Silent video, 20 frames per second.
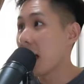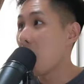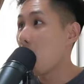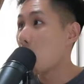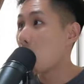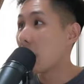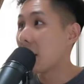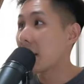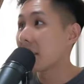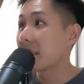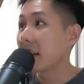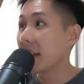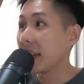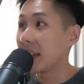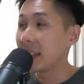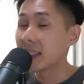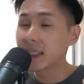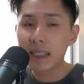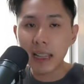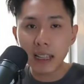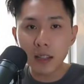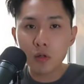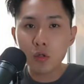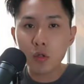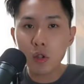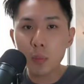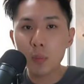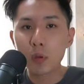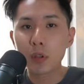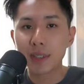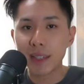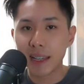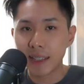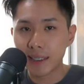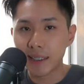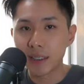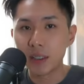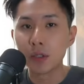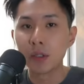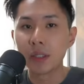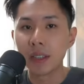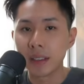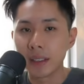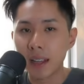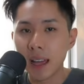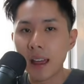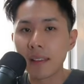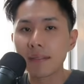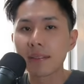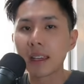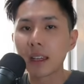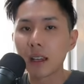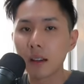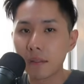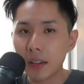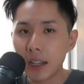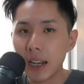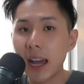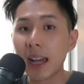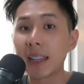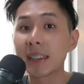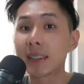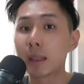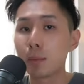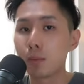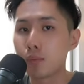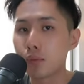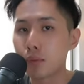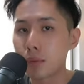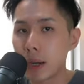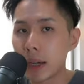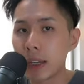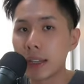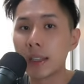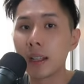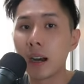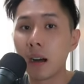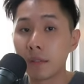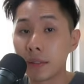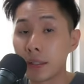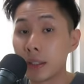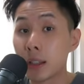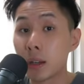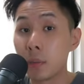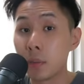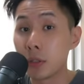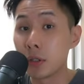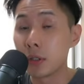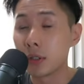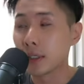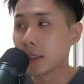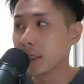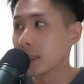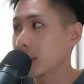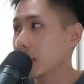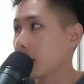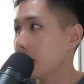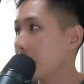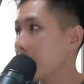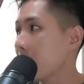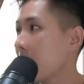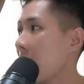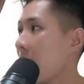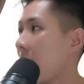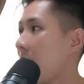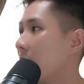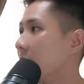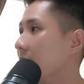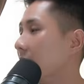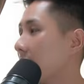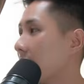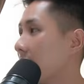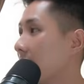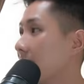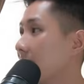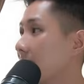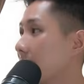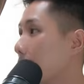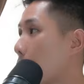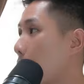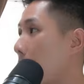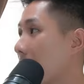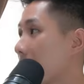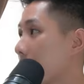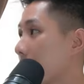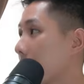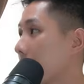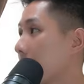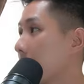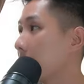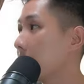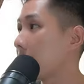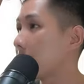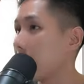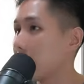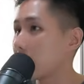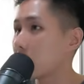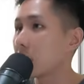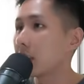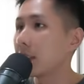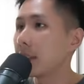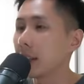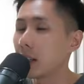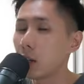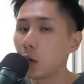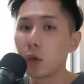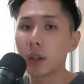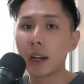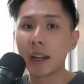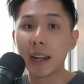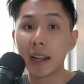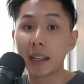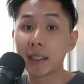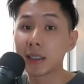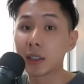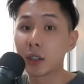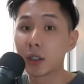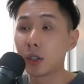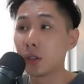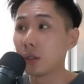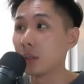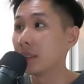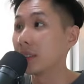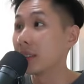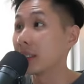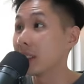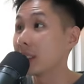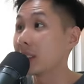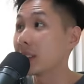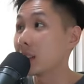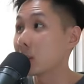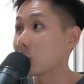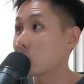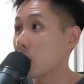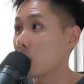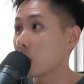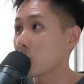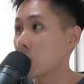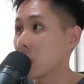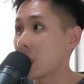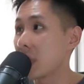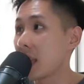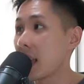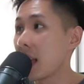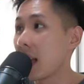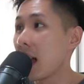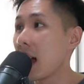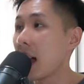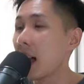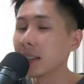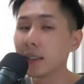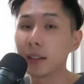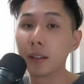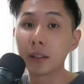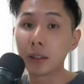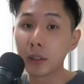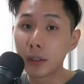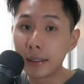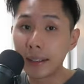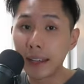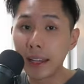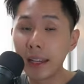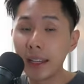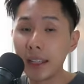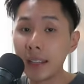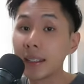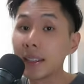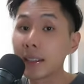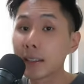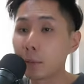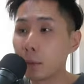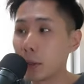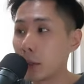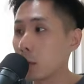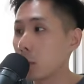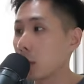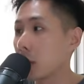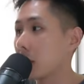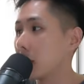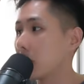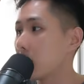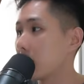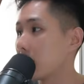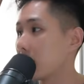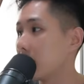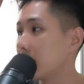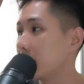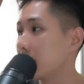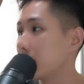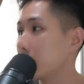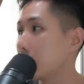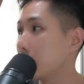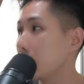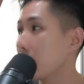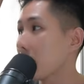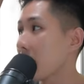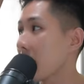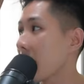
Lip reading: with a central processing unit. Think of it as the brain of the computer system that can sequentially fetch, decode, and execute these instructions. So today in this video, we're going to look into